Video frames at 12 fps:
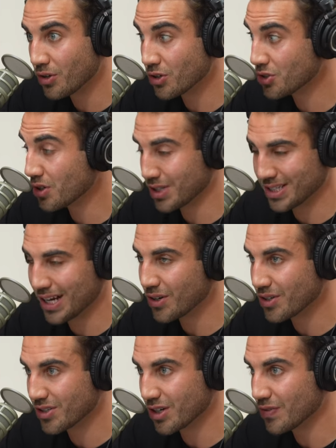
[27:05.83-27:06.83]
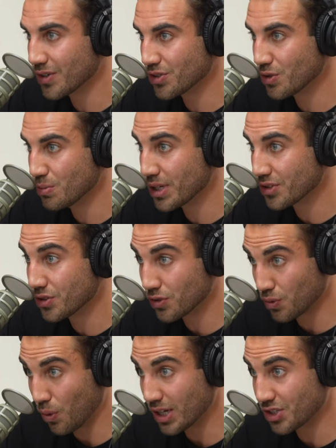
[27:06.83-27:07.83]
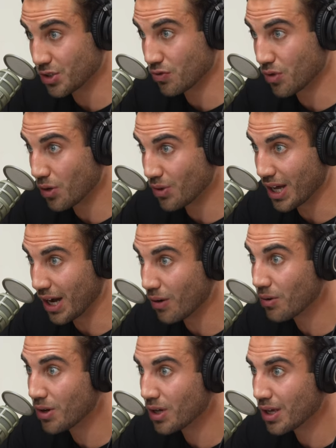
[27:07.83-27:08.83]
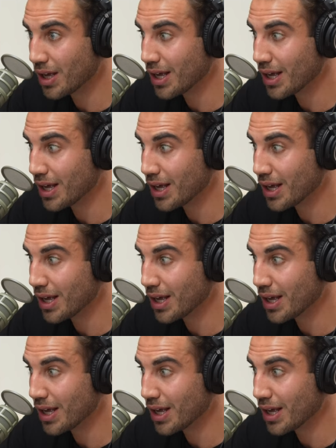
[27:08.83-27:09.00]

You're starting to doubt yourself because you missed twice in a row now. Yep.